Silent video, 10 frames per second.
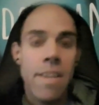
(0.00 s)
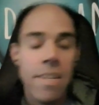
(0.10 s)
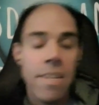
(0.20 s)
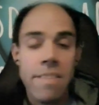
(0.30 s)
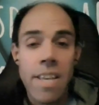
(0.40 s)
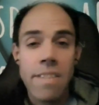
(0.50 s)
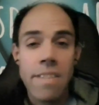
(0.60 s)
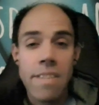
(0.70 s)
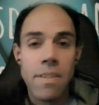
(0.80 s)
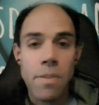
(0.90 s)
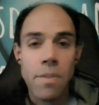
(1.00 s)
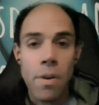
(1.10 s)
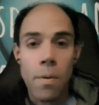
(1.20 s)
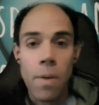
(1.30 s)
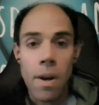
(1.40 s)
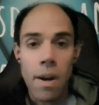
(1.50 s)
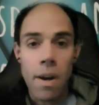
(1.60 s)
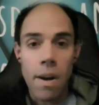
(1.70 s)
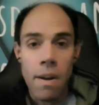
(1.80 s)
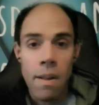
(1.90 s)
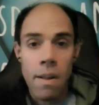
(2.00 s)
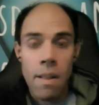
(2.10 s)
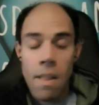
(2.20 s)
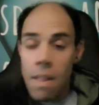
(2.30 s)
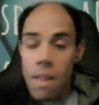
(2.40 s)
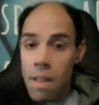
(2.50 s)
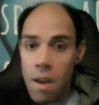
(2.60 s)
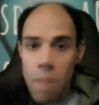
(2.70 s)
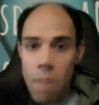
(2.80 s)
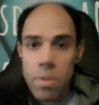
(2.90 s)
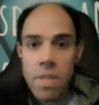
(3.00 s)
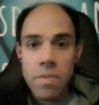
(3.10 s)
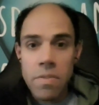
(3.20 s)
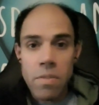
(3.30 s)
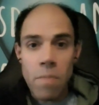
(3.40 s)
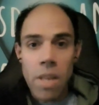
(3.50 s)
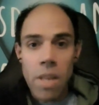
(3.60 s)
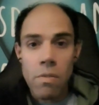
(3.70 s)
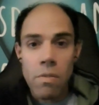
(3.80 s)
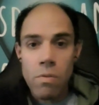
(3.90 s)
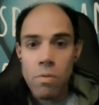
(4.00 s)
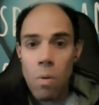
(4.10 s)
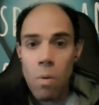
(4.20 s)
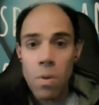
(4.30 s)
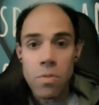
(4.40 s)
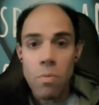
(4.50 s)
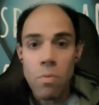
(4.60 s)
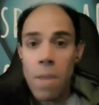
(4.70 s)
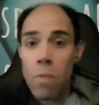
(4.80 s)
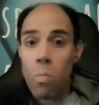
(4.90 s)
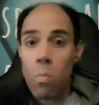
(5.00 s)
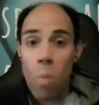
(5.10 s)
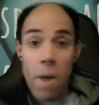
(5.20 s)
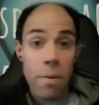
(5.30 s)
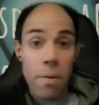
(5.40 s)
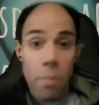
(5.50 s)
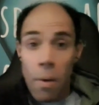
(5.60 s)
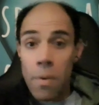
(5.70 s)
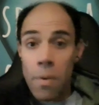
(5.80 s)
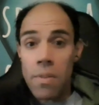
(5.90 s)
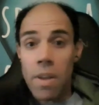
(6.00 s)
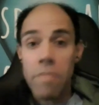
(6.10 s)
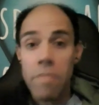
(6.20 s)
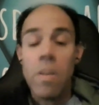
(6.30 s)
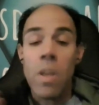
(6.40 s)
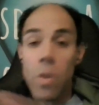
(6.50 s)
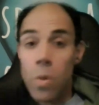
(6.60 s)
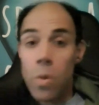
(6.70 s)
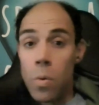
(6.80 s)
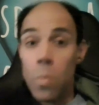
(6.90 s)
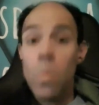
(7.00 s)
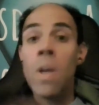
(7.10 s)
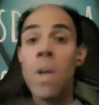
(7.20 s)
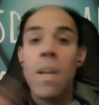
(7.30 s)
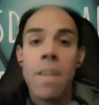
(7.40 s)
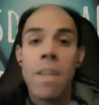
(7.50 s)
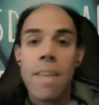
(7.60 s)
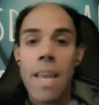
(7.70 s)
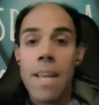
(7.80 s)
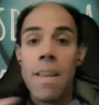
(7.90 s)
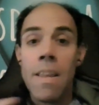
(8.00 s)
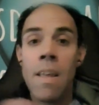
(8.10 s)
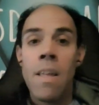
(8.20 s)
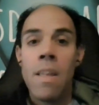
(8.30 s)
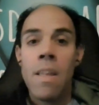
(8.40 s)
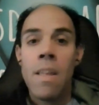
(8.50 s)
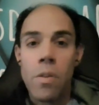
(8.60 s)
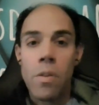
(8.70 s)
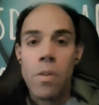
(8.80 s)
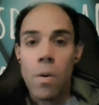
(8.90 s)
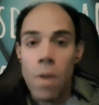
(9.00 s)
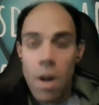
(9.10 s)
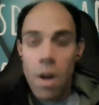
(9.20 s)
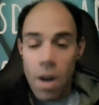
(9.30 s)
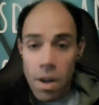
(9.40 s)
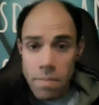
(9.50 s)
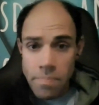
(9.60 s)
It takes, a belief system like no others. No matter where you are in life, you can, you know, uh,